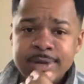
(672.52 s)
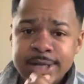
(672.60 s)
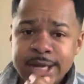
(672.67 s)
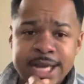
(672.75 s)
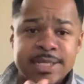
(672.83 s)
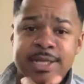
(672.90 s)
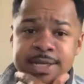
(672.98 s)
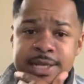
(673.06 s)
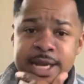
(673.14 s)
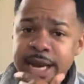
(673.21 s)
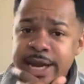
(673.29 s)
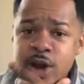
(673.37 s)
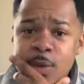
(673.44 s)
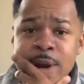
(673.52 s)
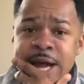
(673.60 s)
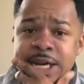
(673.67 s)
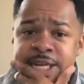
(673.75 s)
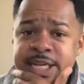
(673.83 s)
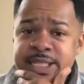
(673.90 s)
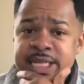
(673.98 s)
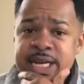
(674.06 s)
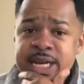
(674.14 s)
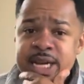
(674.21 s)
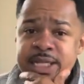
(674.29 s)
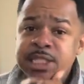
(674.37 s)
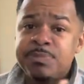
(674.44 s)
Is it? It ain't nobody, is it?
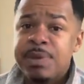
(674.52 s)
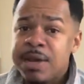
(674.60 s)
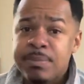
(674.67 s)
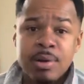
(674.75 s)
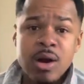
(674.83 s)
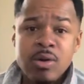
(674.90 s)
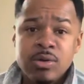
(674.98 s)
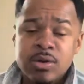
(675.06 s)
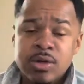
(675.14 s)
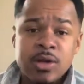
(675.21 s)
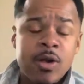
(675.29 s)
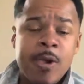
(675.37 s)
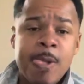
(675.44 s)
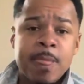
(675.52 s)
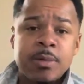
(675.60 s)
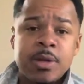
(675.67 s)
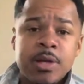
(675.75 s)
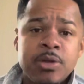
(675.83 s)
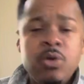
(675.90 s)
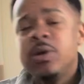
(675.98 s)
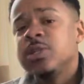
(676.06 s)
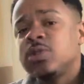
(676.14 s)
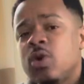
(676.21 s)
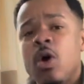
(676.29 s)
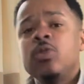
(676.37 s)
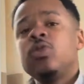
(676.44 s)
Just big bro. You can
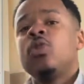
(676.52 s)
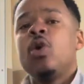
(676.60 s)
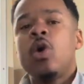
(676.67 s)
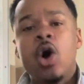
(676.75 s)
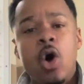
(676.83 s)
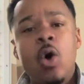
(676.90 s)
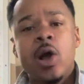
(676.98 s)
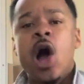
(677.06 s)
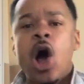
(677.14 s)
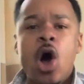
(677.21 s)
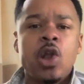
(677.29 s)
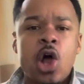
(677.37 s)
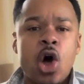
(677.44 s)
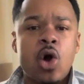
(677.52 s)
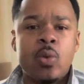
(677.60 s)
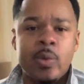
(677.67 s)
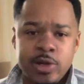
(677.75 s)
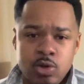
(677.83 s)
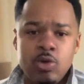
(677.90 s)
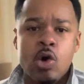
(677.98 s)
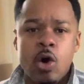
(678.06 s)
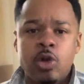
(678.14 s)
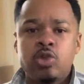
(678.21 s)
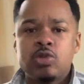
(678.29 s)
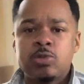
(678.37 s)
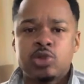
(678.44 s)
scroll through your whole call log when you
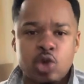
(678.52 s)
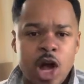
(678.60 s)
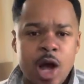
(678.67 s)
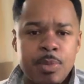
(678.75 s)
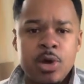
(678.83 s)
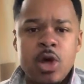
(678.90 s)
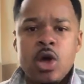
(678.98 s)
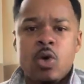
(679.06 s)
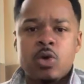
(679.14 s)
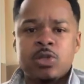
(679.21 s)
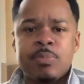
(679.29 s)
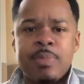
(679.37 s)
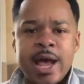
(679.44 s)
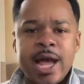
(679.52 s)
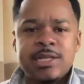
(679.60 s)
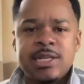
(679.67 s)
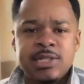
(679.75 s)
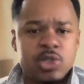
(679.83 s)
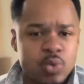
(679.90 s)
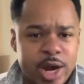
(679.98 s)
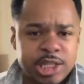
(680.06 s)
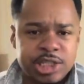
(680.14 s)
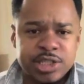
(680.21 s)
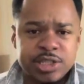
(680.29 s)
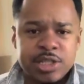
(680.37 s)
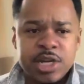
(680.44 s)
going through some trauma or some bad
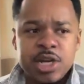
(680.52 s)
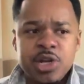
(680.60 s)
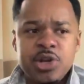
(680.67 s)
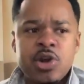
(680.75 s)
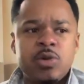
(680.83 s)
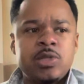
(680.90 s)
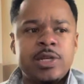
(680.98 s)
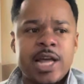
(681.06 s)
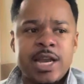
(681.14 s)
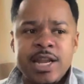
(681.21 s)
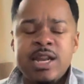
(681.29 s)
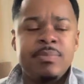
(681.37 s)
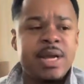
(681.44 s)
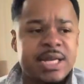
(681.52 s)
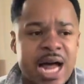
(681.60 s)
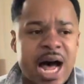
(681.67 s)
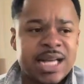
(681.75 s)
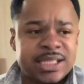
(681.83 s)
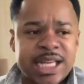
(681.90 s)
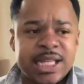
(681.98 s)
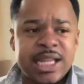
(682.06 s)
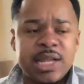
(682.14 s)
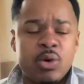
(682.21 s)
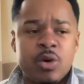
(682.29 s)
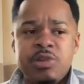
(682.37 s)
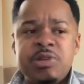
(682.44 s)
situations, you know, that need to be dissected
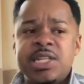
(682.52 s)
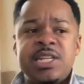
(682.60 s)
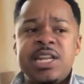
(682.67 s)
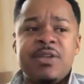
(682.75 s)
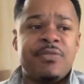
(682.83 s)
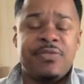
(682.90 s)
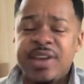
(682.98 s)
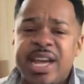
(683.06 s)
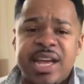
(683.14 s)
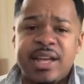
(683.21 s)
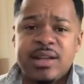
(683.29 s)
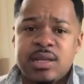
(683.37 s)
or you just need a vent.